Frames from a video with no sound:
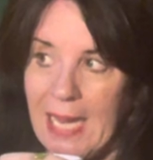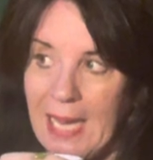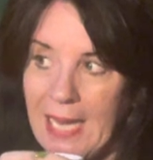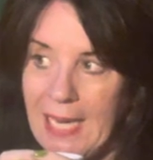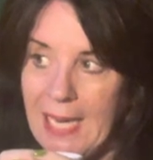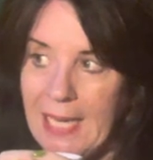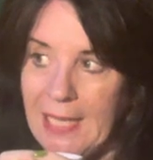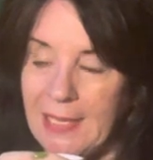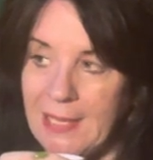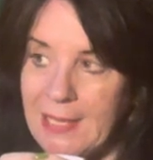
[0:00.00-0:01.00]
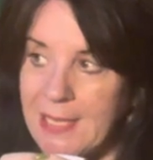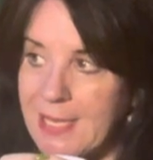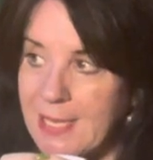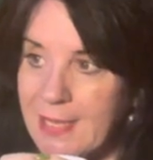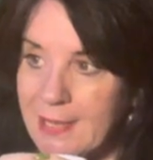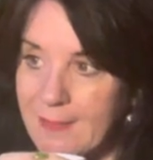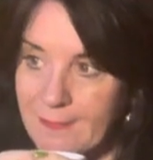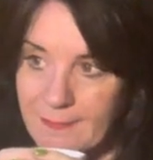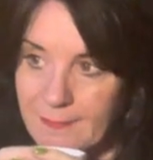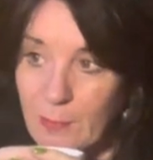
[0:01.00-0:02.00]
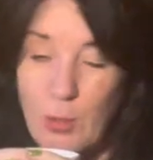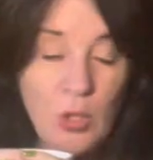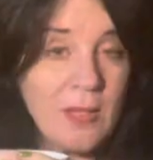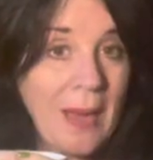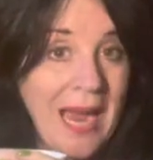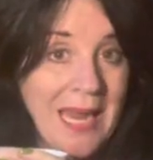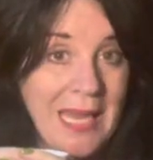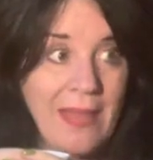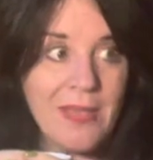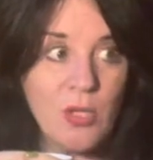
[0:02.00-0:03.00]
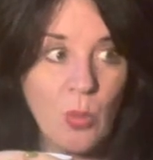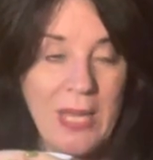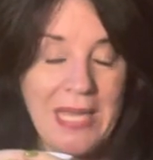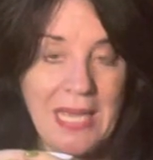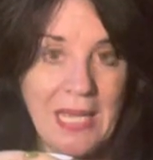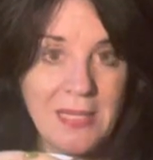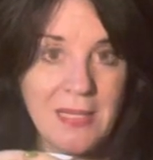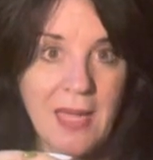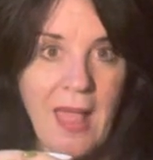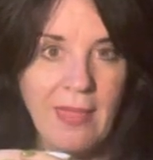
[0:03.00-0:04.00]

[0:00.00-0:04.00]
And I'm gonna do some hiking this weekend.